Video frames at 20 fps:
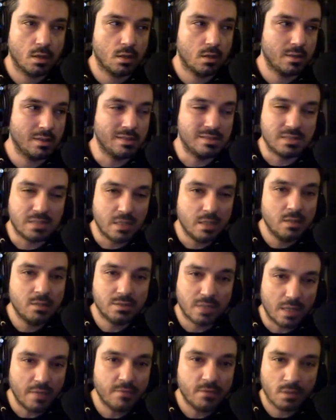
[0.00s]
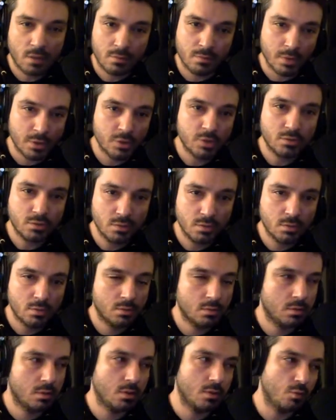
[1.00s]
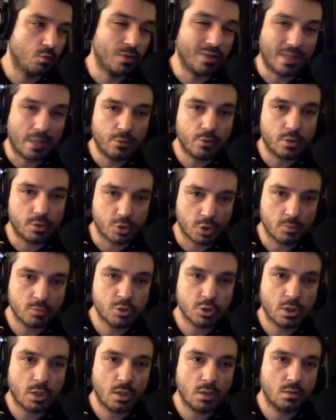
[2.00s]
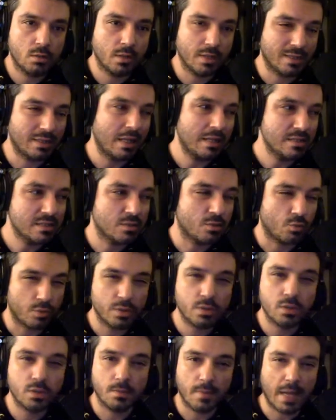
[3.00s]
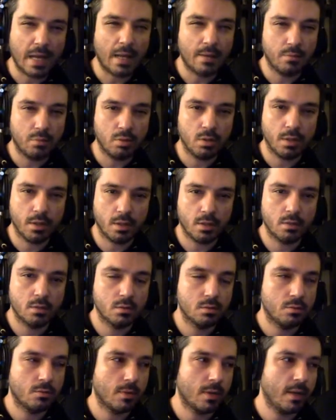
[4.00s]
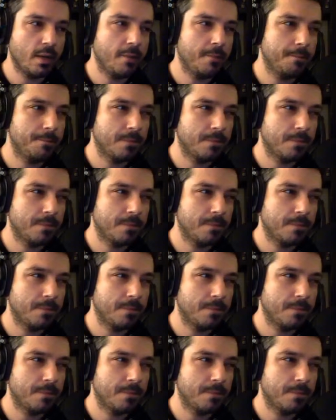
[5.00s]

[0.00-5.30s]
Is he Davion Mitchell without a jump shot? Like that's a really bad player, right?